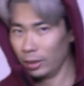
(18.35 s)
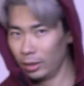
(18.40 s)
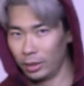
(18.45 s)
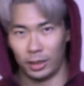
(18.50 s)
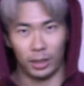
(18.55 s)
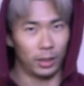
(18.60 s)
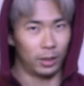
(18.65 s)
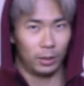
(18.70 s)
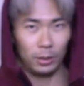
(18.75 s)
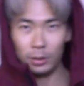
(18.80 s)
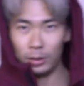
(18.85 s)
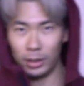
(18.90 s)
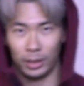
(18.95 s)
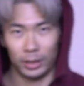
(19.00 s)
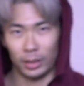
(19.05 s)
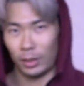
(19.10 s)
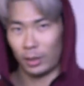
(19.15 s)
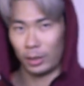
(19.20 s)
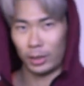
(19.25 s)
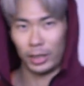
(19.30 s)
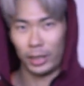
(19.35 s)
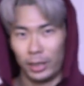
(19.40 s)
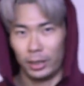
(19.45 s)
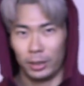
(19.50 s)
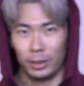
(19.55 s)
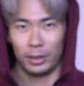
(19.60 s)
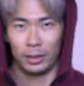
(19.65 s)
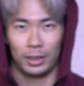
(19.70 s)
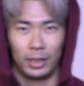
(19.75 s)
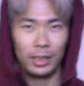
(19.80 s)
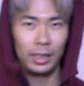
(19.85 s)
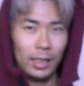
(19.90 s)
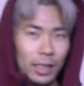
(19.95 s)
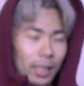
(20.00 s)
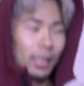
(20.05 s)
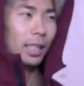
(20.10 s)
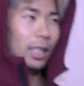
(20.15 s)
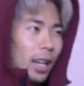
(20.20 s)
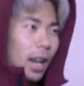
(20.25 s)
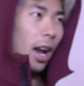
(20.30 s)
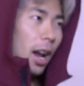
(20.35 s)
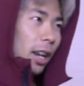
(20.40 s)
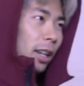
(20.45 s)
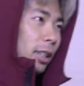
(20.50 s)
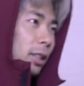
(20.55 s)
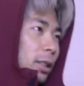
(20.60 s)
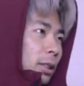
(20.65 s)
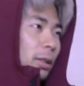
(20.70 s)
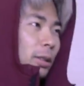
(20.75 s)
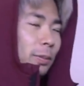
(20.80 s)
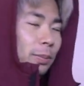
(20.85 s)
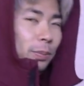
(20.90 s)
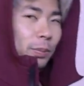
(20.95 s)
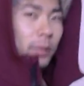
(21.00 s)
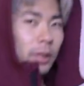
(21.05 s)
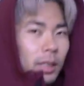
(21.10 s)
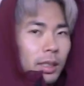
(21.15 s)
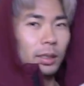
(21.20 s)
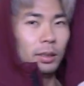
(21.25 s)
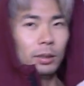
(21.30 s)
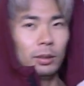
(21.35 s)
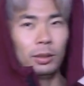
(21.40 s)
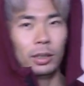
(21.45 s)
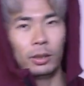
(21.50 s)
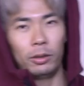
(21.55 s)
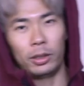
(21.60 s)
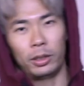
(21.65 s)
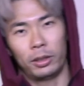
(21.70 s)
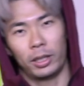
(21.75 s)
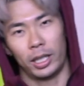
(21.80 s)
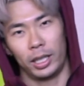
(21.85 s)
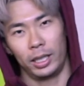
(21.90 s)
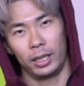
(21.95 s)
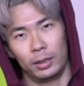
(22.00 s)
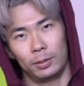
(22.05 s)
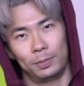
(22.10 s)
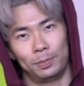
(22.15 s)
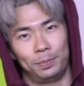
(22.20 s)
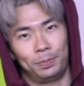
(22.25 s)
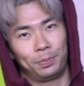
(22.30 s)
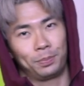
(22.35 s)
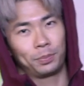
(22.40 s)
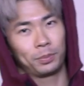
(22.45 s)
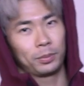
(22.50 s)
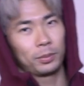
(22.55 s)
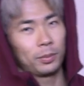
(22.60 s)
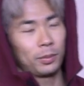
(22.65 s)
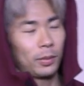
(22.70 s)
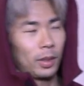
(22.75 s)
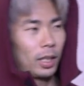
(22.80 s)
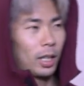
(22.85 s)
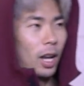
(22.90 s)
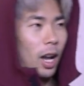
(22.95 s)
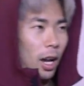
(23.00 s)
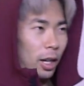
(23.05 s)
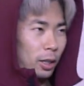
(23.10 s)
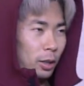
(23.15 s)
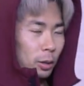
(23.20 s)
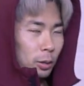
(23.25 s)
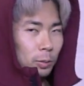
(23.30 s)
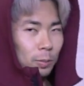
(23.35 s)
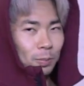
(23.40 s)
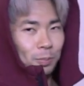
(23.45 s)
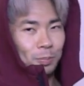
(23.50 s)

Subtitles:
No, it's all clear. All right, cool. Whenever you're ready. All right, cool.